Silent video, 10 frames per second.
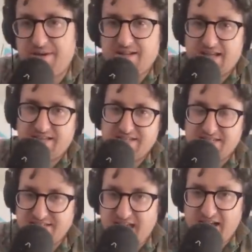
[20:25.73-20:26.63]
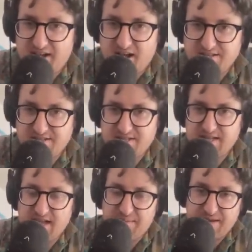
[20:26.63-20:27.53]
happening like this in tech
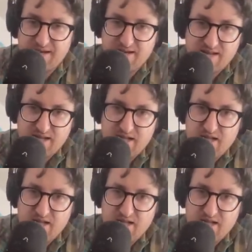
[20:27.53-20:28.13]
constantly. I mean,